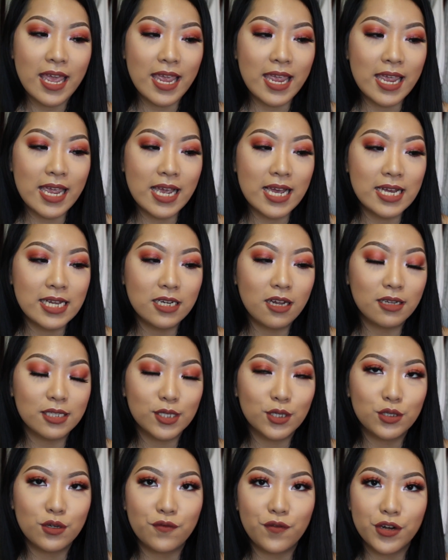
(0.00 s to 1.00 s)
And
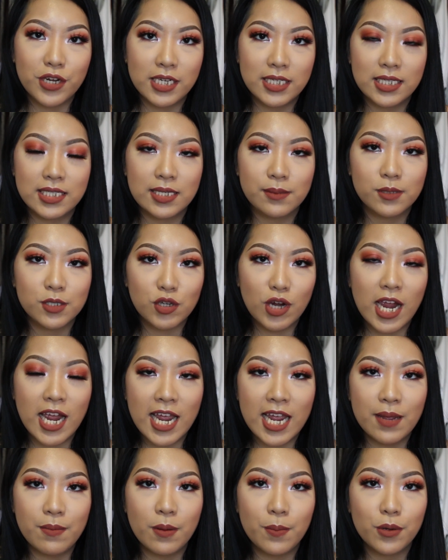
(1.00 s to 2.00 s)
also don't forget to
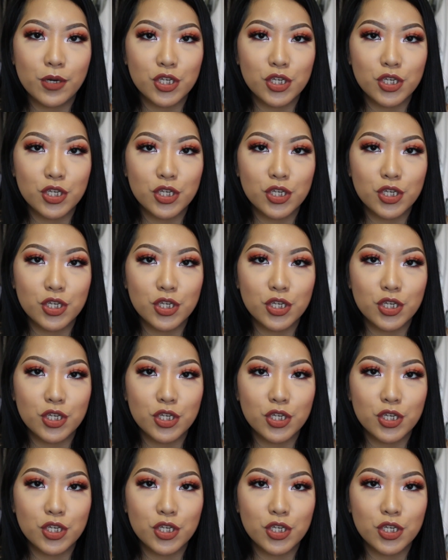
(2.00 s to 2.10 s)
subscribe,